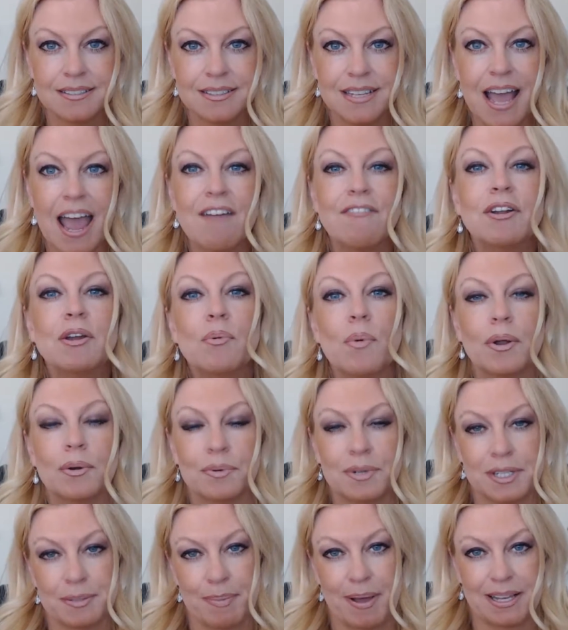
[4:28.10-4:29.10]
Everyone
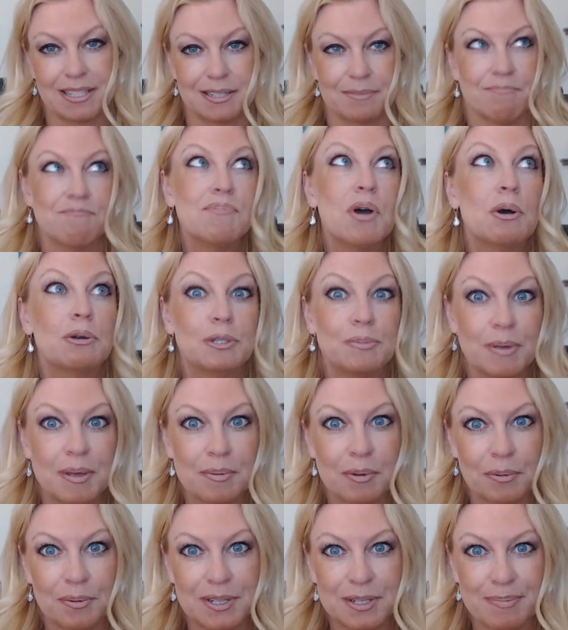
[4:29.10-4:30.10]
respects him. Most
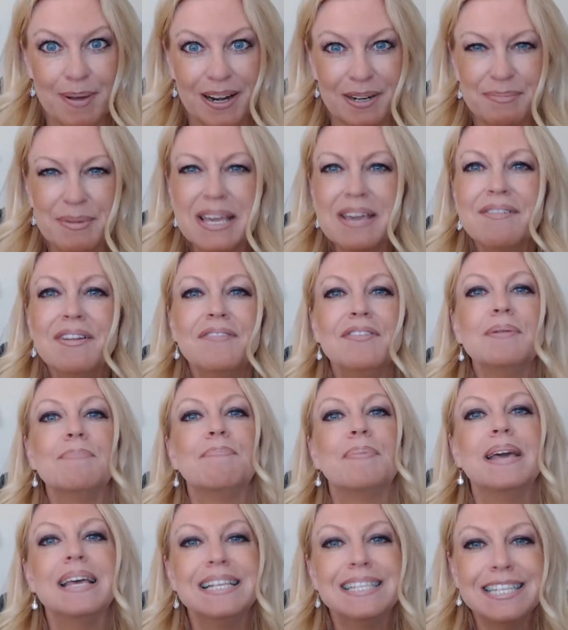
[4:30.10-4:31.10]
people respect him. Even if he
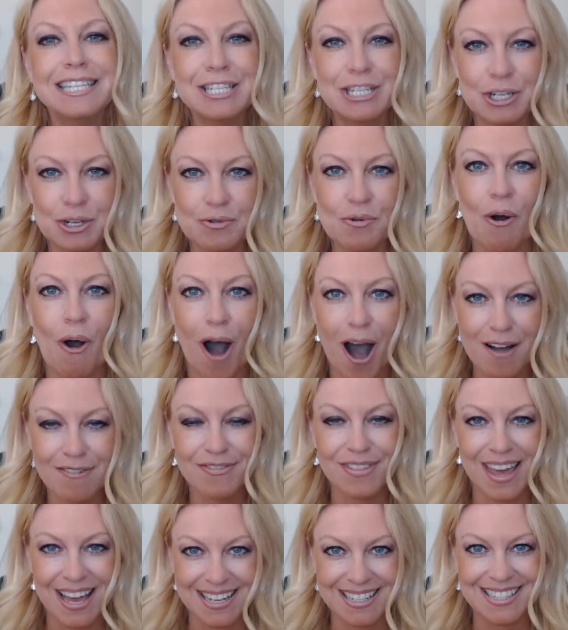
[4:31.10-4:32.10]
pisses you
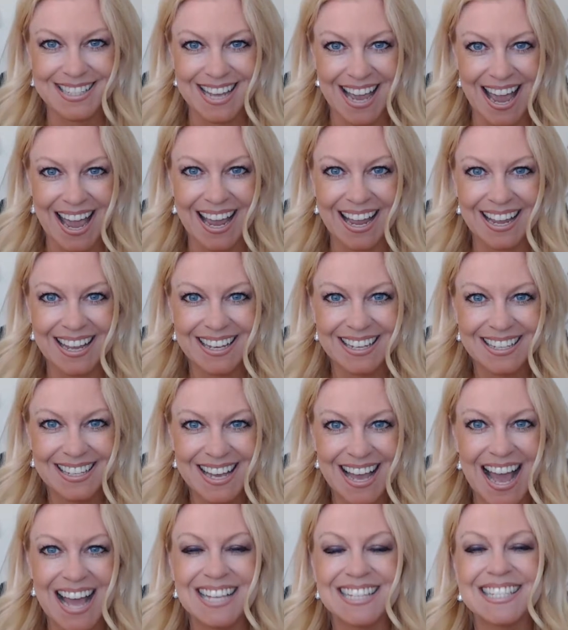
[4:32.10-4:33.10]
off that day
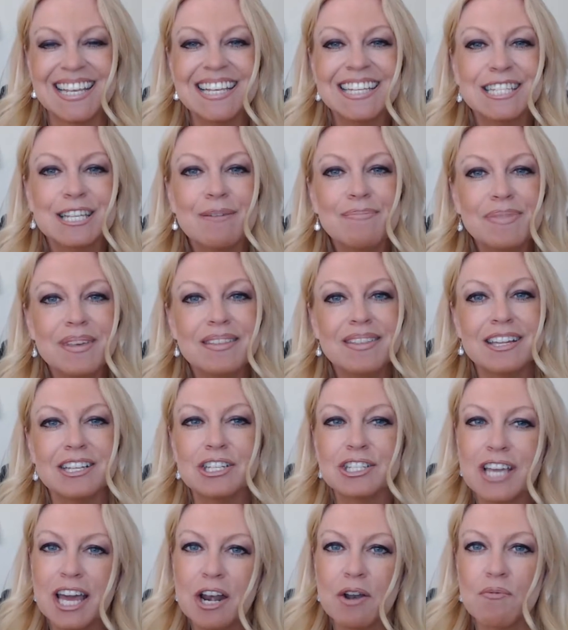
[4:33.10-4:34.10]
and says something that
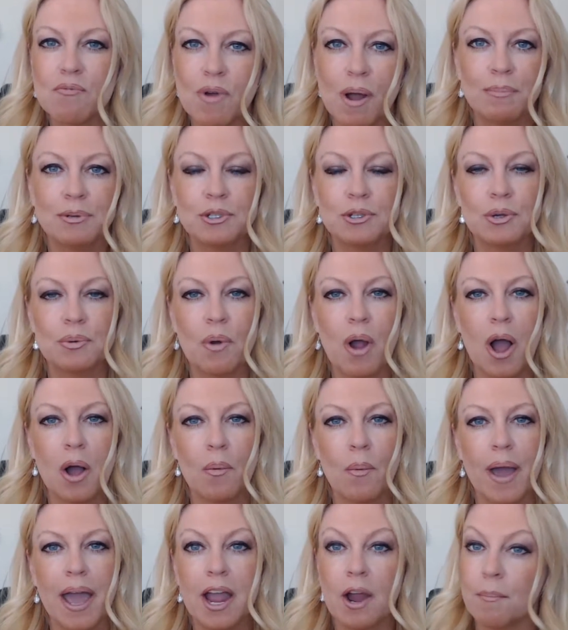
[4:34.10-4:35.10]
just kind of rubs you the wrong
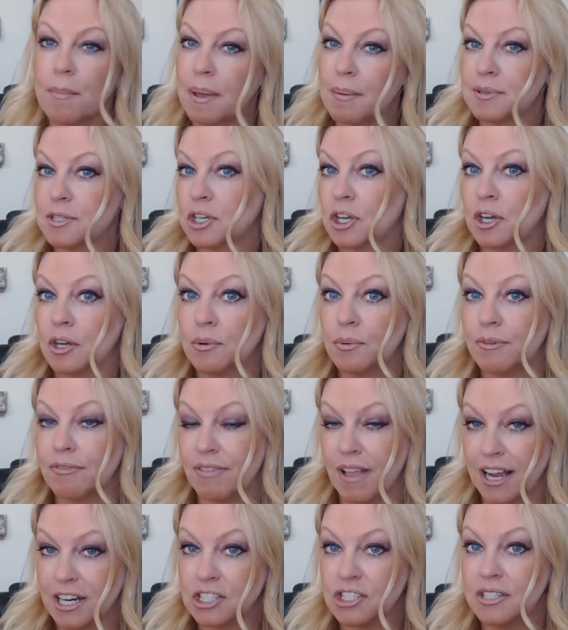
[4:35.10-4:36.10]
way, or maybe it's a good
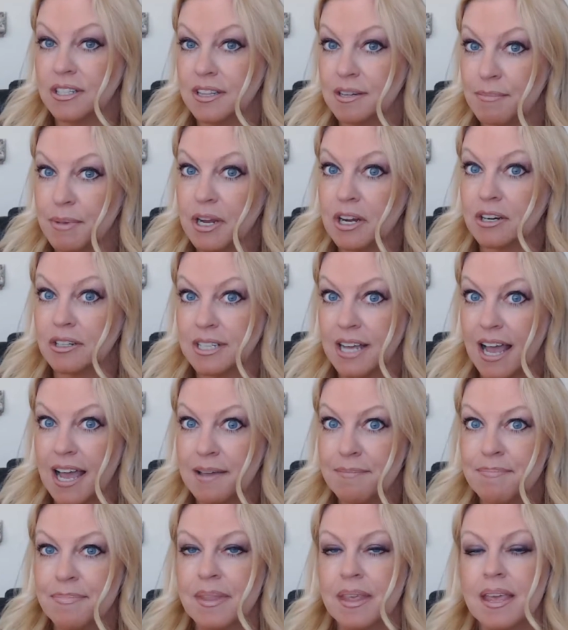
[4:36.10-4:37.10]
reflection in the mirror
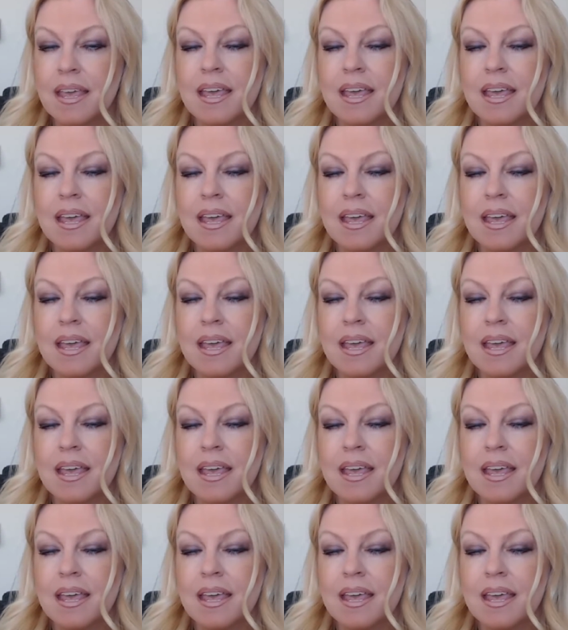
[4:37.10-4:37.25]
time,